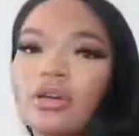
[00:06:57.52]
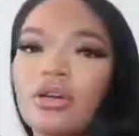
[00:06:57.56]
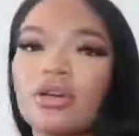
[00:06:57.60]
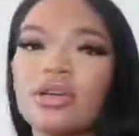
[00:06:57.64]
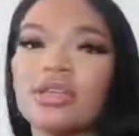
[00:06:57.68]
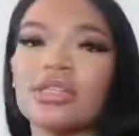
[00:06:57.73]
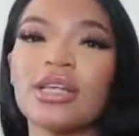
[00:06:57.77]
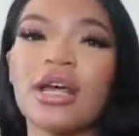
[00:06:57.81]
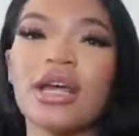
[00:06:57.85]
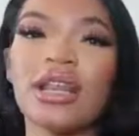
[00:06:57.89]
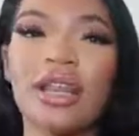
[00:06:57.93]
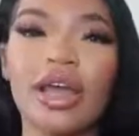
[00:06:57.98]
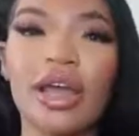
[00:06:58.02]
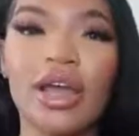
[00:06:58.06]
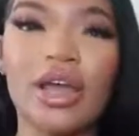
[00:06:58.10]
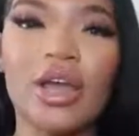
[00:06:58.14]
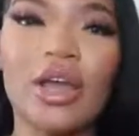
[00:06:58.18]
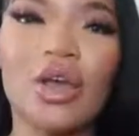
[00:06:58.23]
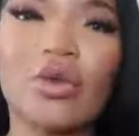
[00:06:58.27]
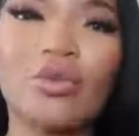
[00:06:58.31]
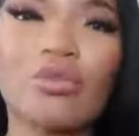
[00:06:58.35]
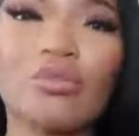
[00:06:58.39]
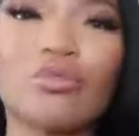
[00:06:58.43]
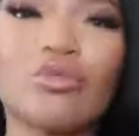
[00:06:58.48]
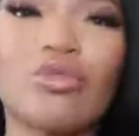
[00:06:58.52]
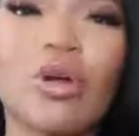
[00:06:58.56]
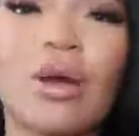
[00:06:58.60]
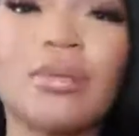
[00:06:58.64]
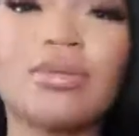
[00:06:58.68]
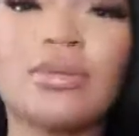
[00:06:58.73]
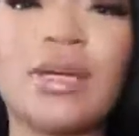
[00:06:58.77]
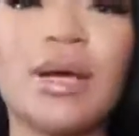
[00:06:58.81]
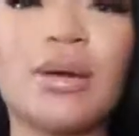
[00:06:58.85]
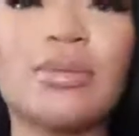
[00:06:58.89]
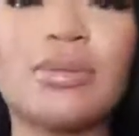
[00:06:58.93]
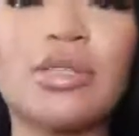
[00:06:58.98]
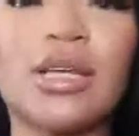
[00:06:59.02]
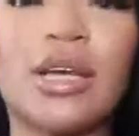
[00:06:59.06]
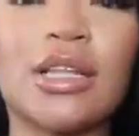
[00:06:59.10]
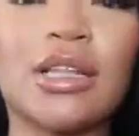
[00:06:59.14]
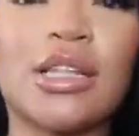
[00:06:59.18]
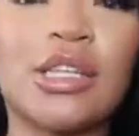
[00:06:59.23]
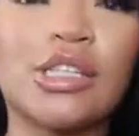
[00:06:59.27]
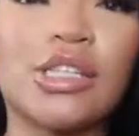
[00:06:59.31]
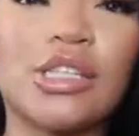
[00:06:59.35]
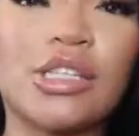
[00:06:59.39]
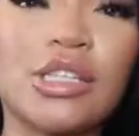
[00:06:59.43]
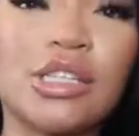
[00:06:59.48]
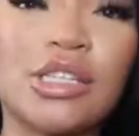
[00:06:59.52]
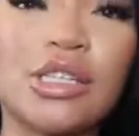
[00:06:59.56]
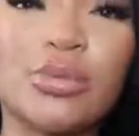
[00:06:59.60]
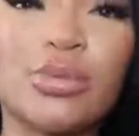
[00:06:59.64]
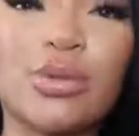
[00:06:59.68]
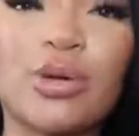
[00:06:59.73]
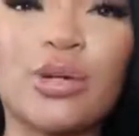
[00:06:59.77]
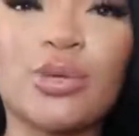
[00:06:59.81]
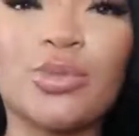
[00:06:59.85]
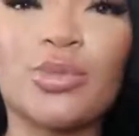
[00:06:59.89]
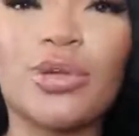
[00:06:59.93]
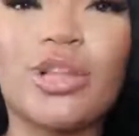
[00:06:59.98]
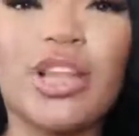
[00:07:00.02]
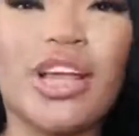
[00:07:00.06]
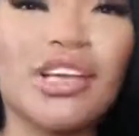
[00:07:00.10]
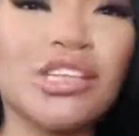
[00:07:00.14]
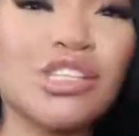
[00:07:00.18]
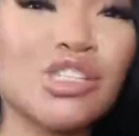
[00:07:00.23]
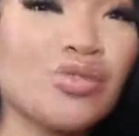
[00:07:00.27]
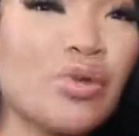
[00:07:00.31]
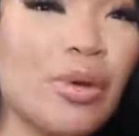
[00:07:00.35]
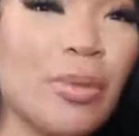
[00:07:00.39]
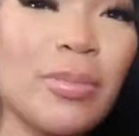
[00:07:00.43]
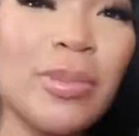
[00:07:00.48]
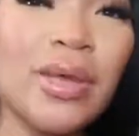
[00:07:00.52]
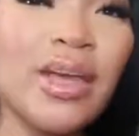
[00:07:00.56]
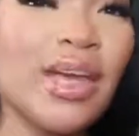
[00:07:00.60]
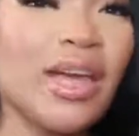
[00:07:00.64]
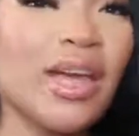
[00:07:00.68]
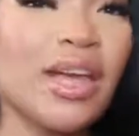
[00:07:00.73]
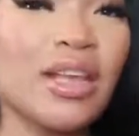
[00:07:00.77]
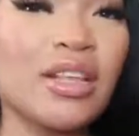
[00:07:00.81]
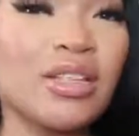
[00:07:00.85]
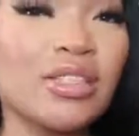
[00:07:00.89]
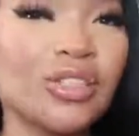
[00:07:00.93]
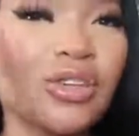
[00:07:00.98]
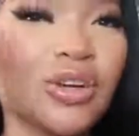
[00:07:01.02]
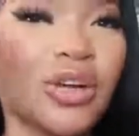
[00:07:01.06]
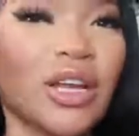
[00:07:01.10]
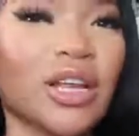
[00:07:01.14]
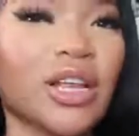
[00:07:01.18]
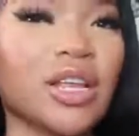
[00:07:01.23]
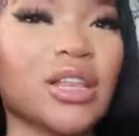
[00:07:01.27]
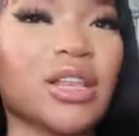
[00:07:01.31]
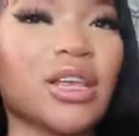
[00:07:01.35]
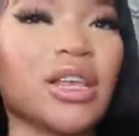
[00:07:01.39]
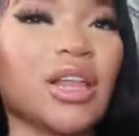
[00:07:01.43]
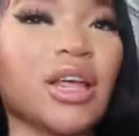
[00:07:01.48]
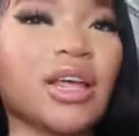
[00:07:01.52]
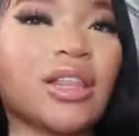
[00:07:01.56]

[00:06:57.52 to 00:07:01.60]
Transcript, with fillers: because i like crop tops like this just to put them with like sweatpants or anything